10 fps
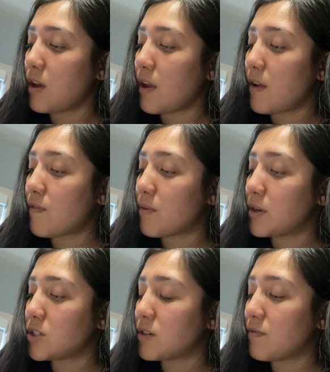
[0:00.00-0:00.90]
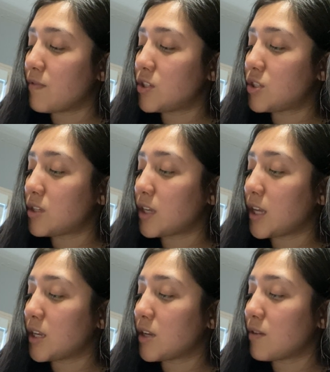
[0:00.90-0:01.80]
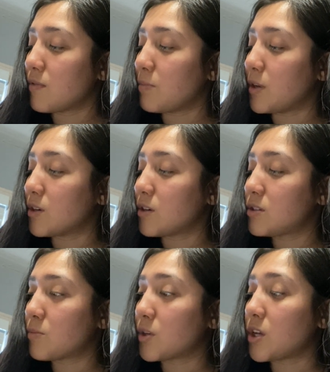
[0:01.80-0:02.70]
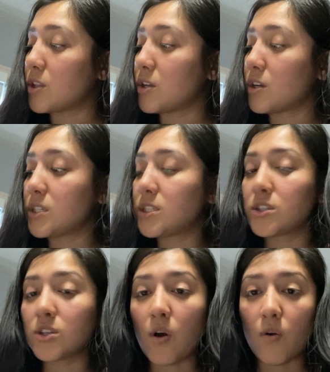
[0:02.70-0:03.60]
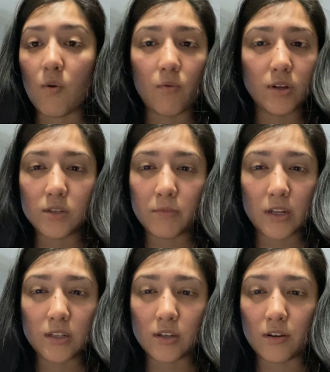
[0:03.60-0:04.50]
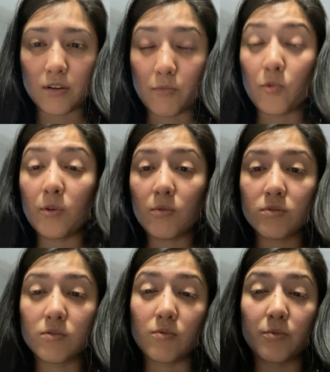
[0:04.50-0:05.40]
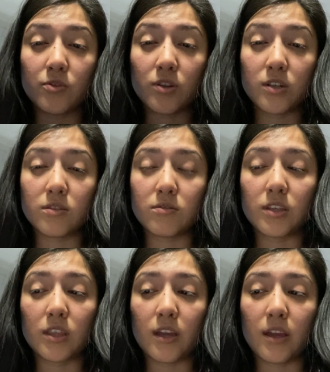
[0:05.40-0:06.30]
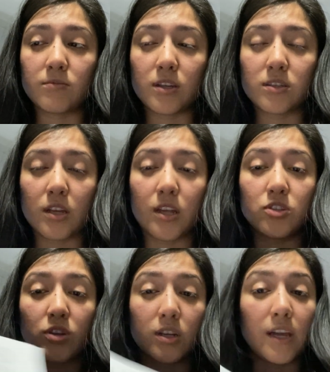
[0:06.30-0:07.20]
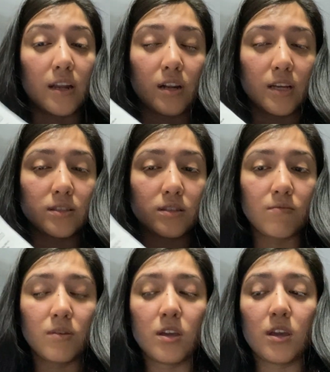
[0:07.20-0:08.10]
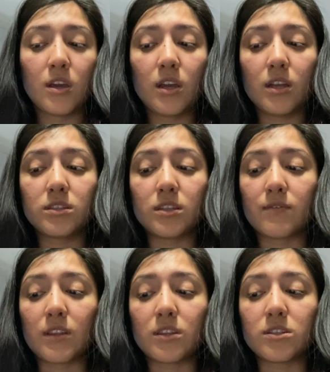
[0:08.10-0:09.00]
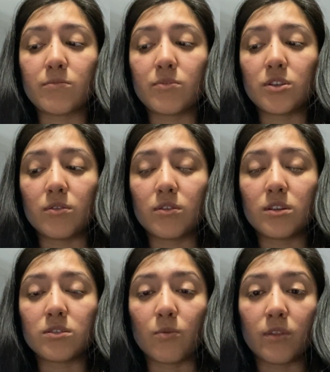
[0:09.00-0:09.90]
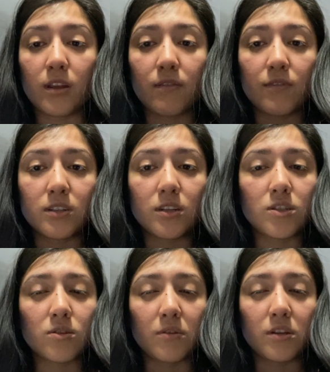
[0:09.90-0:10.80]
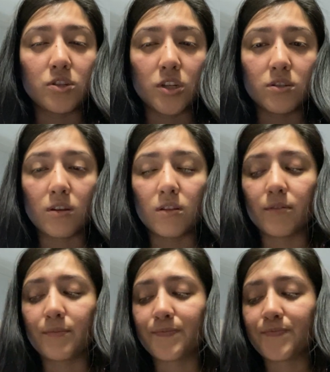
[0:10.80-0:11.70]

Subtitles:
information investigated of the beakers were colorless. So we just made it start. So what we try to do is get the enzymes and try to catalyze them and see if that the temperature is the one that affected it, so it can change the color.